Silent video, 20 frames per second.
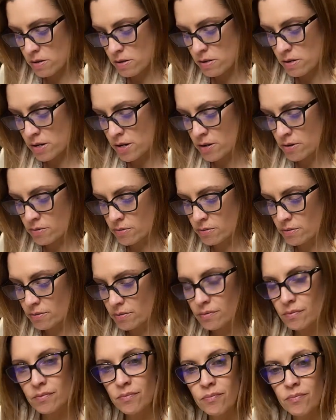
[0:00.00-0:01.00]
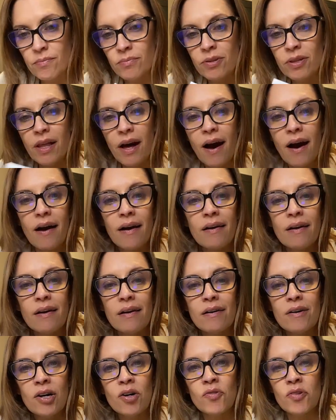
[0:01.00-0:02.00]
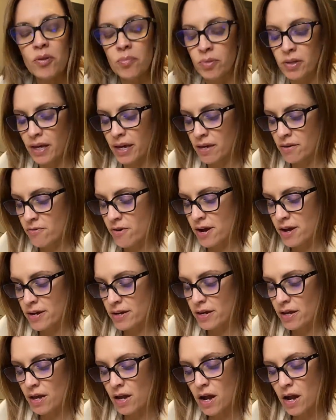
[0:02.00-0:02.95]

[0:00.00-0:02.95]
Oh, plaid over the plain red.